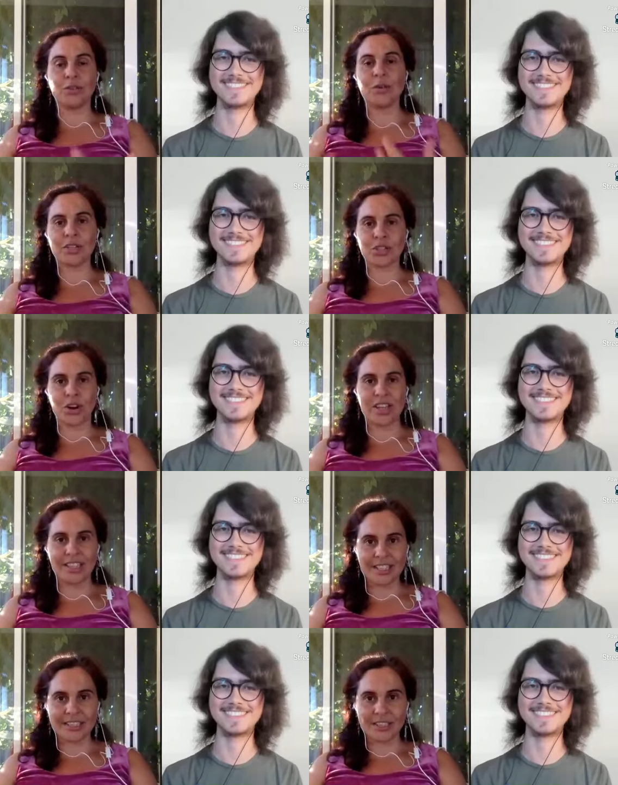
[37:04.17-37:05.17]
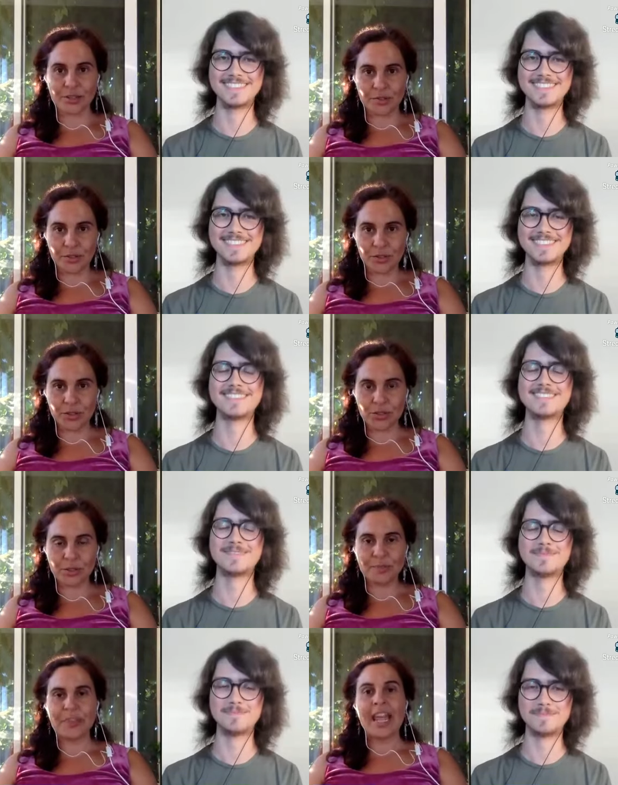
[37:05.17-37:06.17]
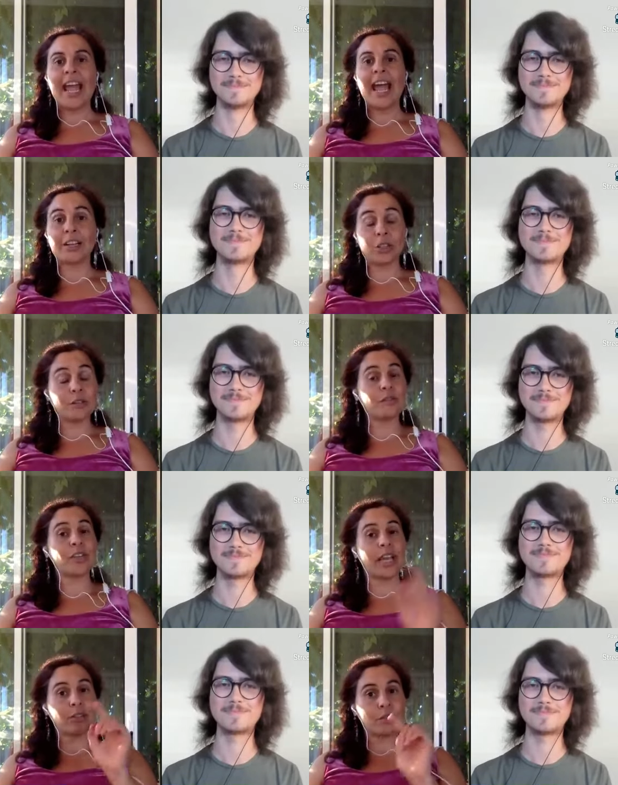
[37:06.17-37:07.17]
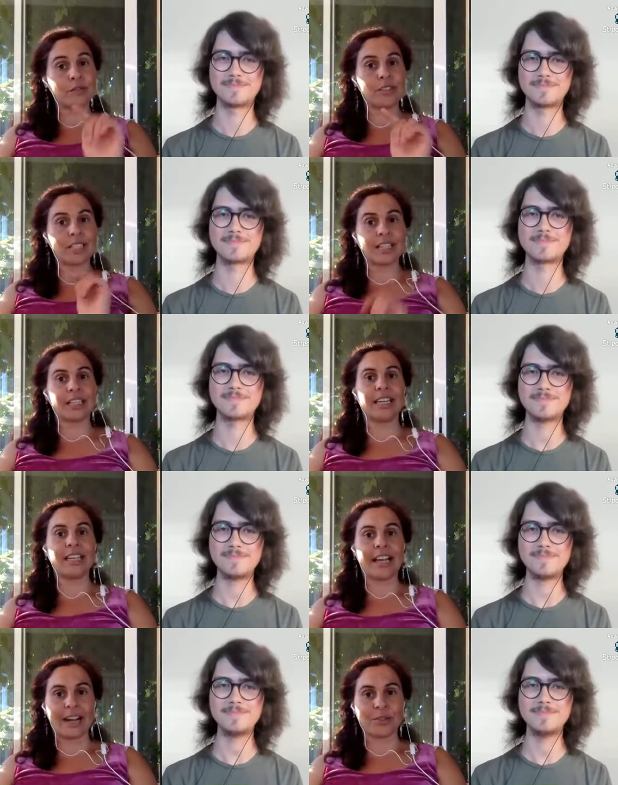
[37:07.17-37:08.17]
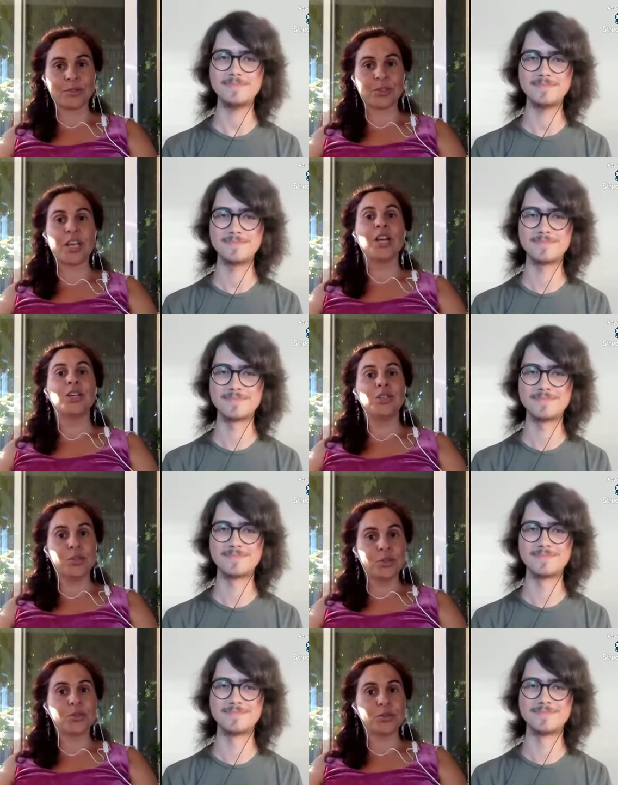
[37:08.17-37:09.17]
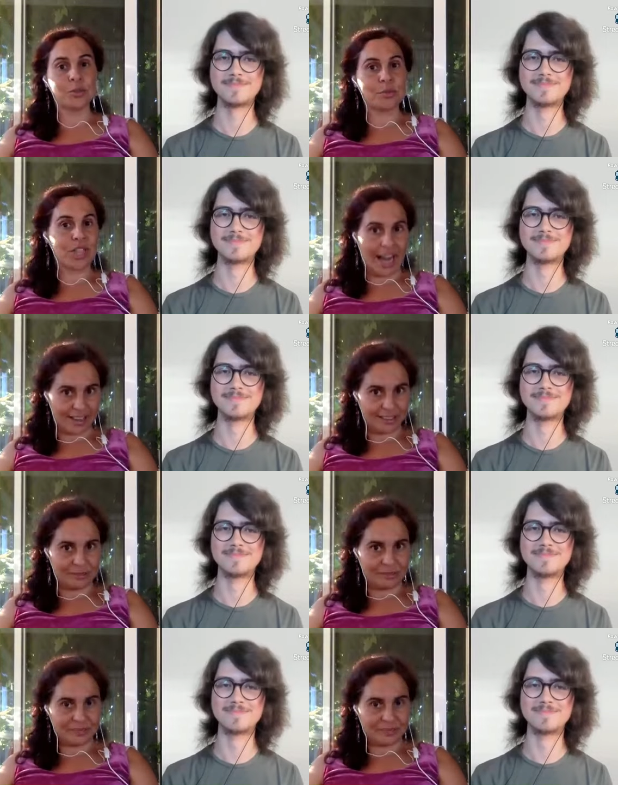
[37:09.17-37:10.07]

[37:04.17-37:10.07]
Speaker 1: you enjoy these interviews, and don't forget to visit Ricardo's YouTube channel.